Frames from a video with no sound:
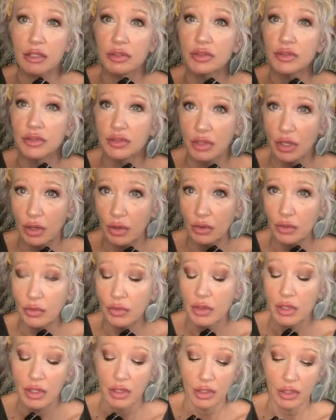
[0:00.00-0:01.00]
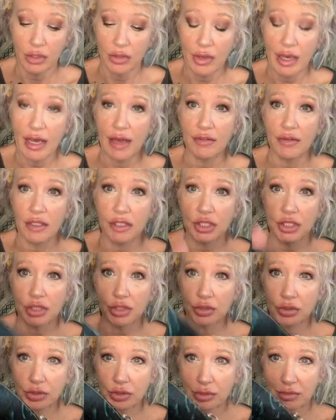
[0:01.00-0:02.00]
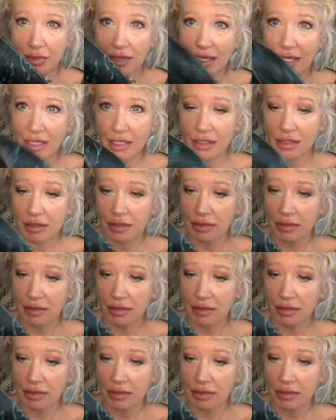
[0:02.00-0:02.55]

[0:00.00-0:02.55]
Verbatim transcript: so you have a shoulder bag